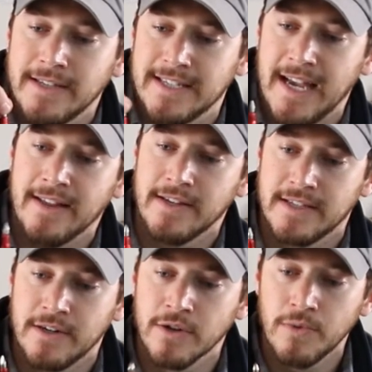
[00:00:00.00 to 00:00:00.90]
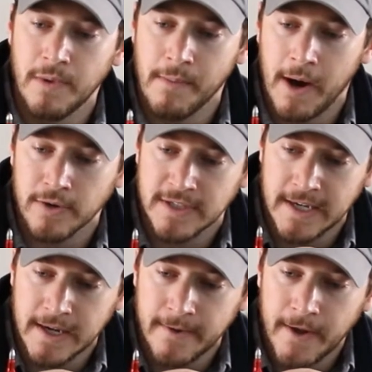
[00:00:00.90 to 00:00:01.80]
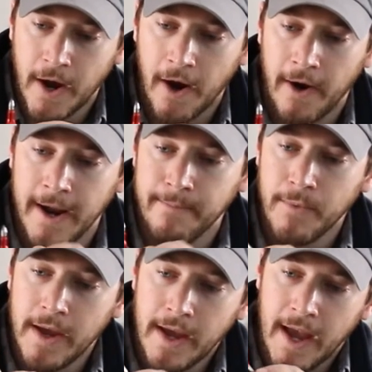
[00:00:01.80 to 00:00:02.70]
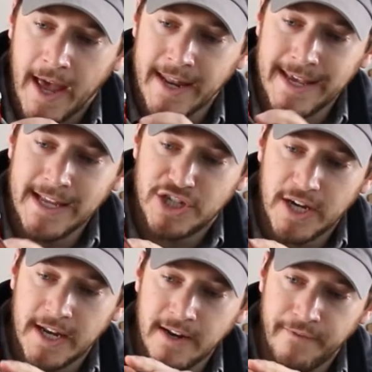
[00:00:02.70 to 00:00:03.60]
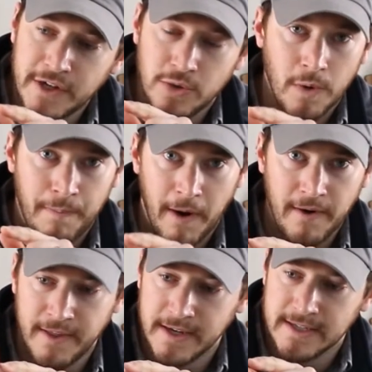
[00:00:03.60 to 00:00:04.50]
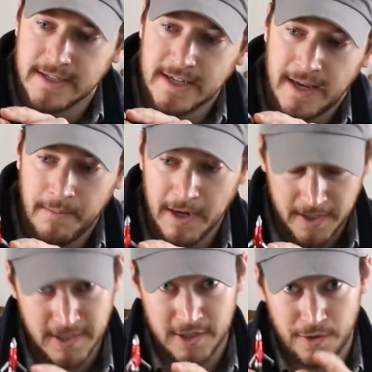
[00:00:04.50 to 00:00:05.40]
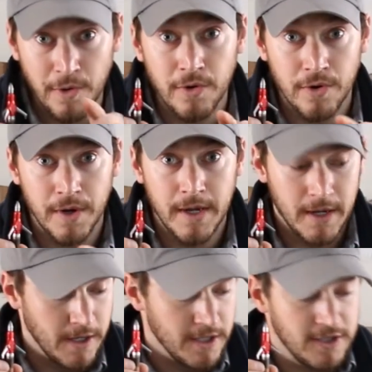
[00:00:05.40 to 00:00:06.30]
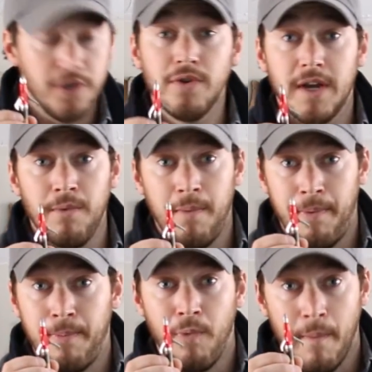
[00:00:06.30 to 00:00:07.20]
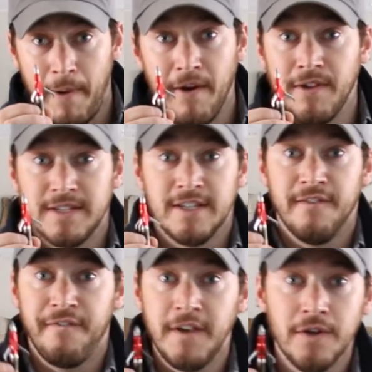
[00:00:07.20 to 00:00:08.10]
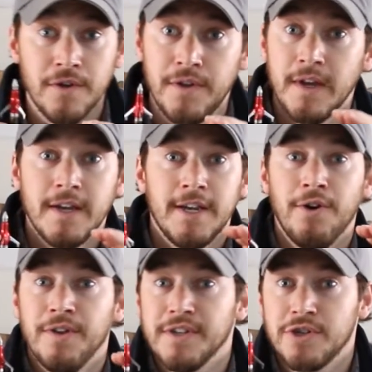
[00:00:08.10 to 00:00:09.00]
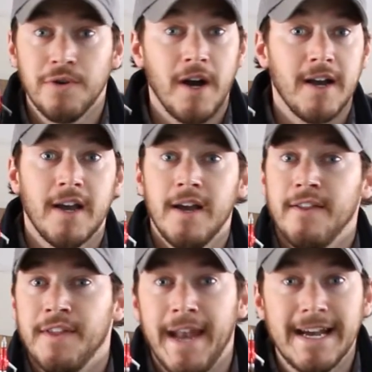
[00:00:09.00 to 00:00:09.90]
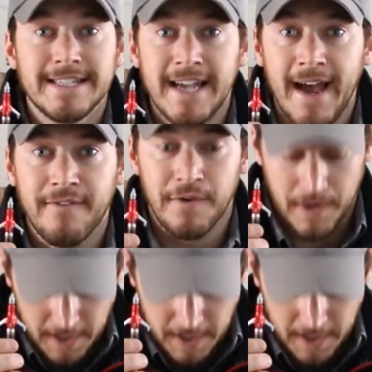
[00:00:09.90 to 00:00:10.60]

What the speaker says: stainless and aluminum housing. All right? and each individual part of this can be unscrewed so you can repair this in the field, at the truck, the next day after a